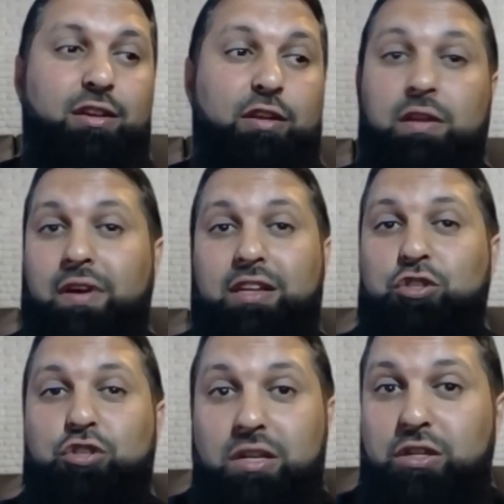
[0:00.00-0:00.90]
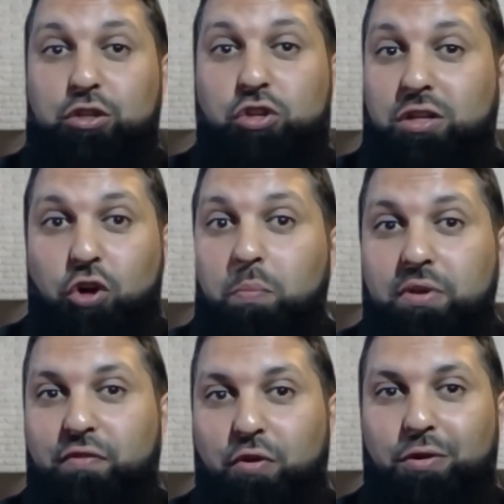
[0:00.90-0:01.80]
you've never had a job
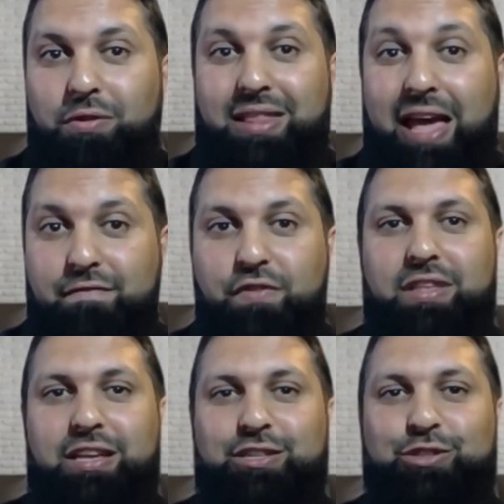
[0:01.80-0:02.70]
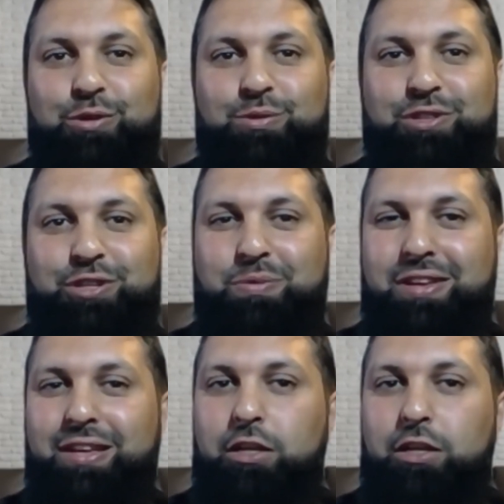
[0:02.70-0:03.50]
before, everything is new to you,